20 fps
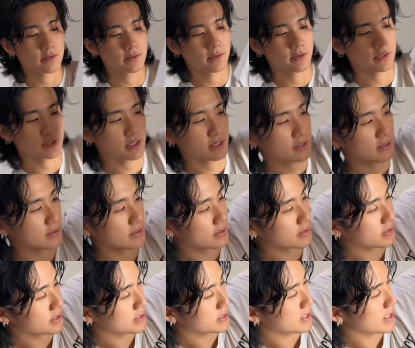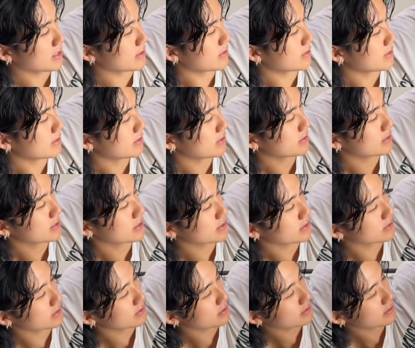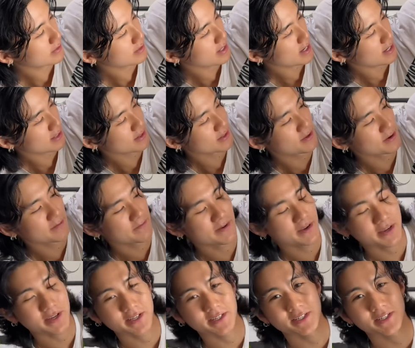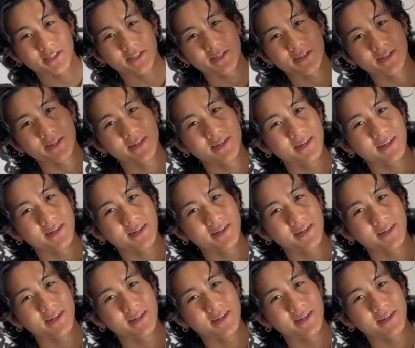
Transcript: There's like a little stain on here still. Yeah, I don't know if you can see.